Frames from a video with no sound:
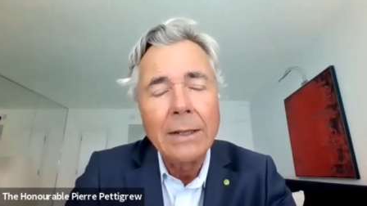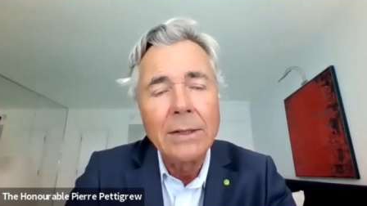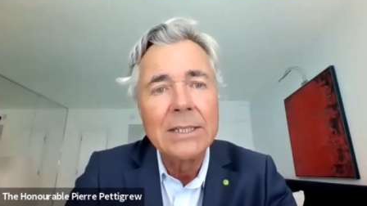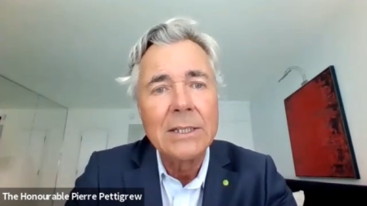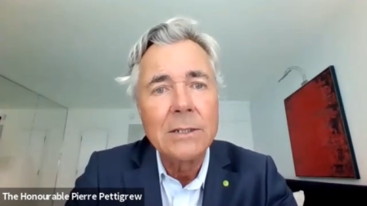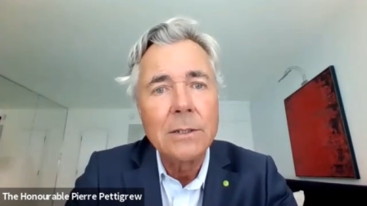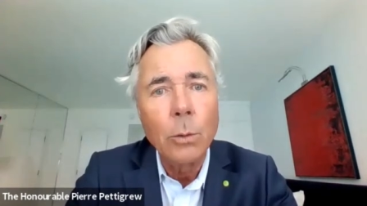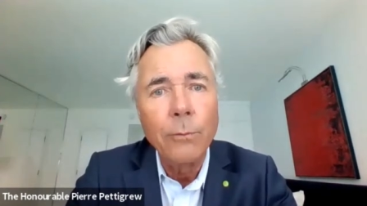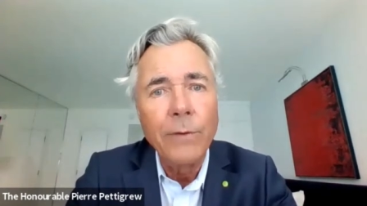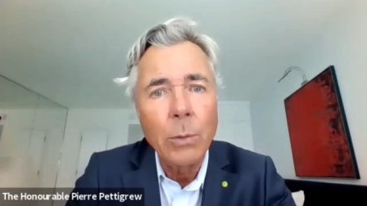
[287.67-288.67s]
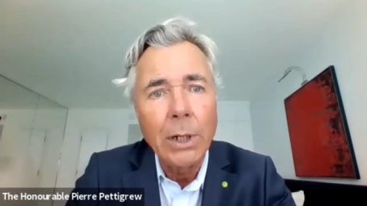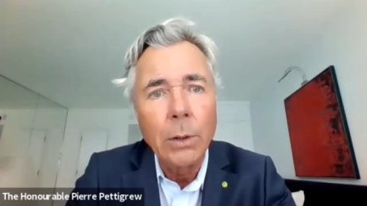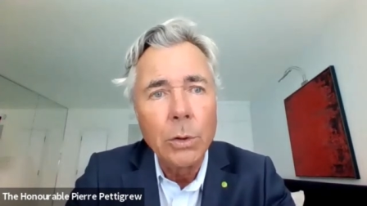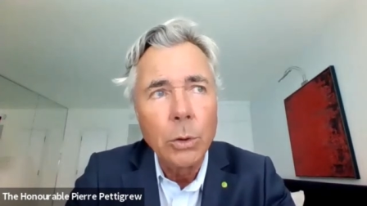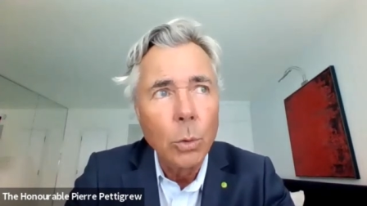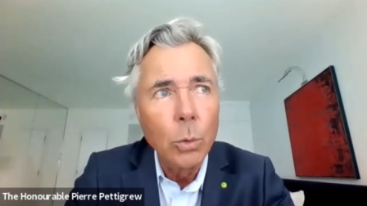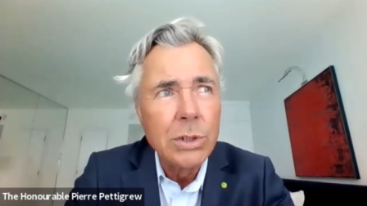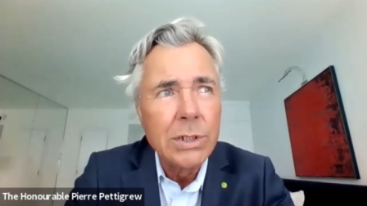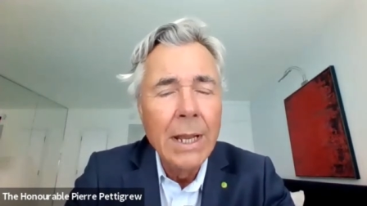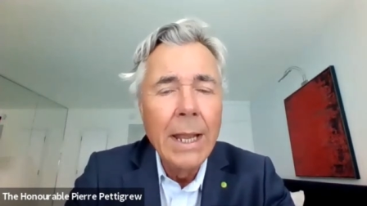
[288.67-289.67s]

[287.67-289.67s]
and this is, you know, very good news.